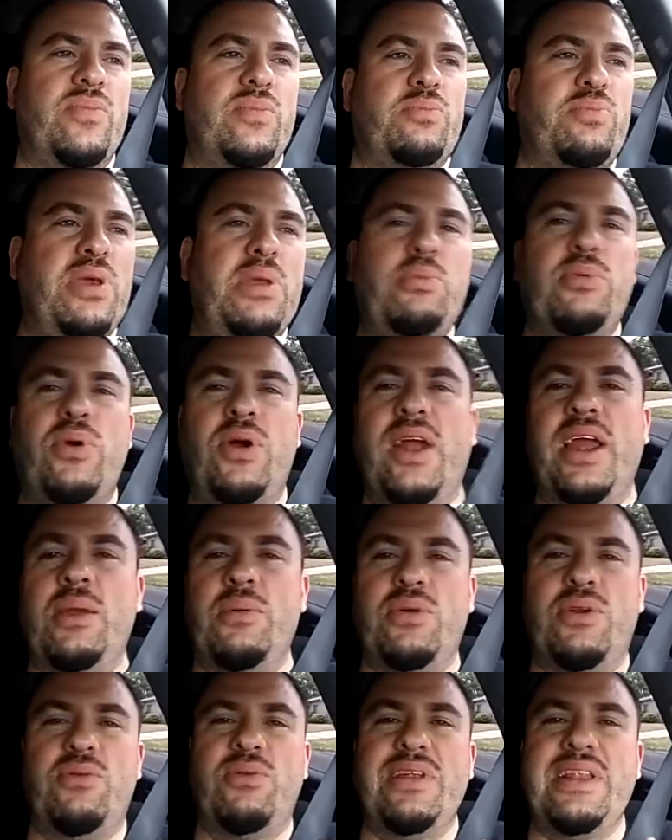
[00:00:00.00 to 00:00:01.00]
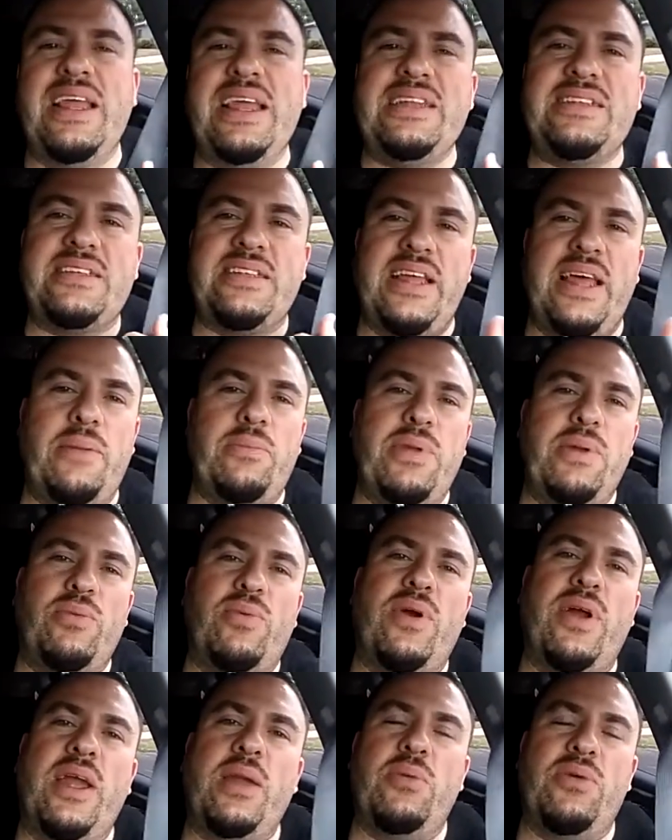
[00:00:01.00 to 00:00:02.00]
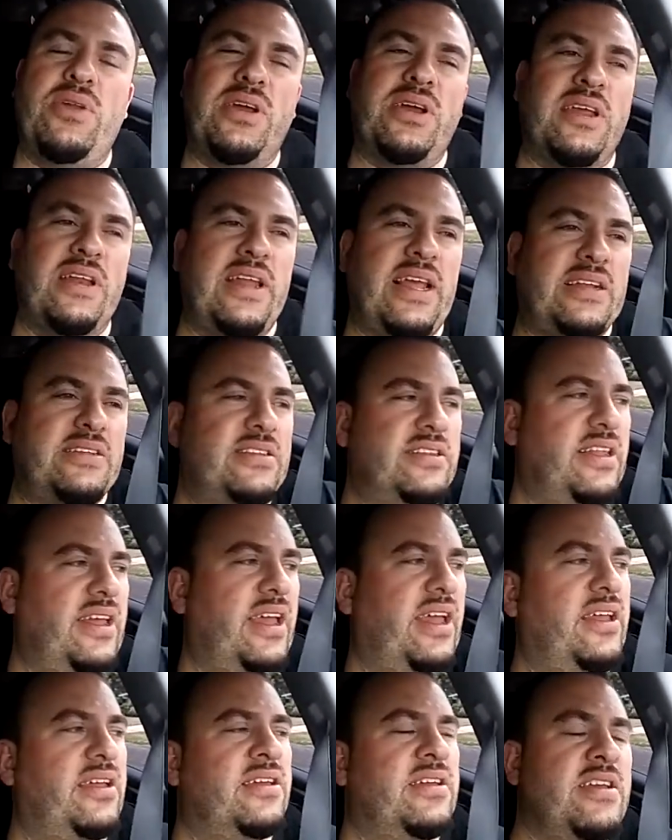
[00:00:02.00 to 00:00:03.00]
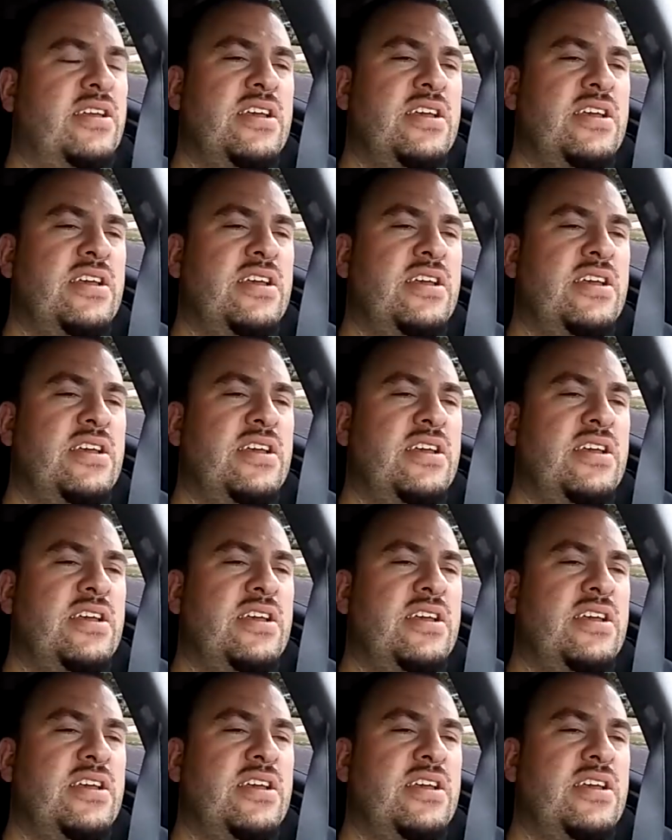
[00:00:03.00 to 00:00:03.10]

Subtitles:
people are able to relate to that. People are able to connect to that.